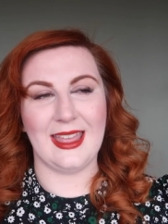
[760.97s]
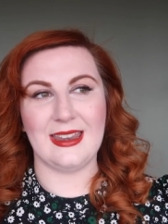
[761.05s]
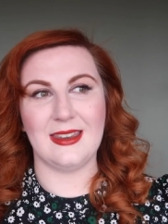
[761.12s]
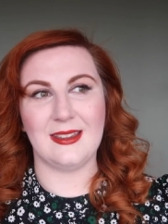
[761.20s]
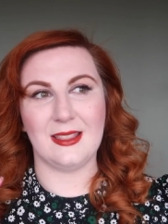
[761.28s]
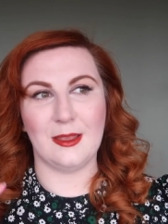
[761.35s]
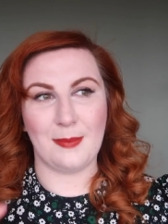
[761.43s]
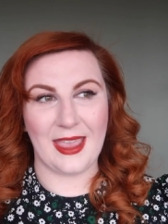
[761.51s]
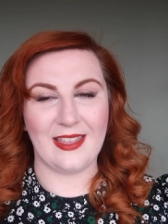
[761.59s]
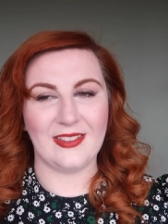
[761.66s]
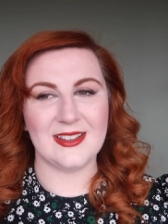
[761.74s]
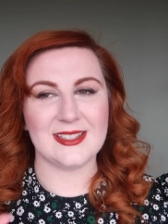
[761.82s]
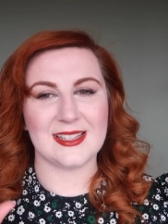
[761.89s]
in the
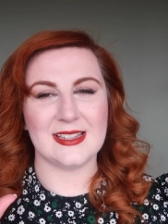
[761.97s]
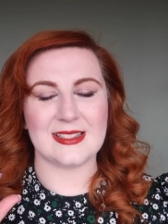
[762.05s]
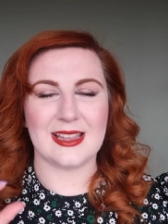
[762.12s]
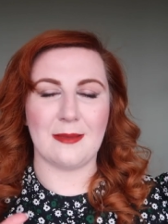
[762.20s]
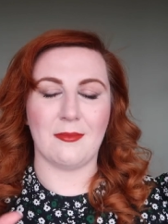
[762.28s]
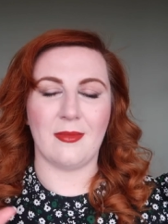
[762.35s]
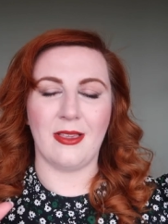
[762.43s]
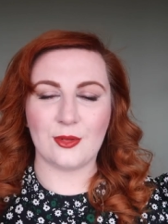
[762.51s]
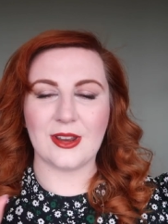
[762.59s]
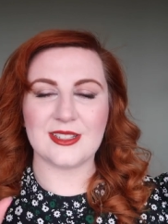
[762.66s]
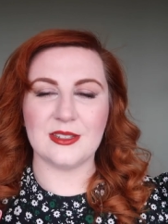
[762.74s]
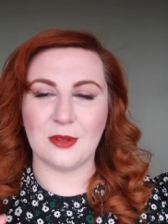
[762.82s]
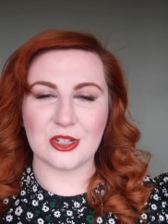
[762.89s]
pellets. It's um,
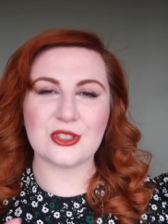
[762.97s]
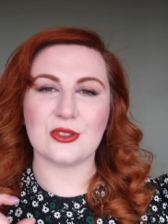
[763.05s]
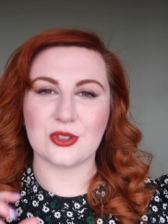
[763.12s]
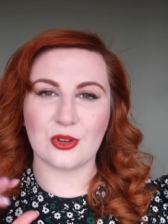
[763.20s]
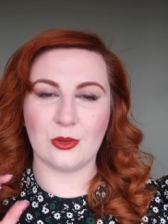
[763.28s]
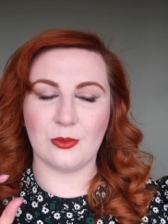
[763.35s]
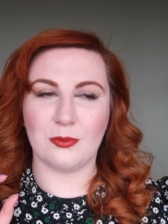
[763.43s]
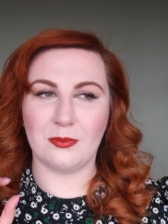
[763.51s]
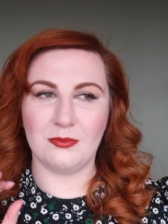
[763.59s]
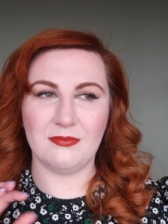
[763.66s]
pretty much their sort of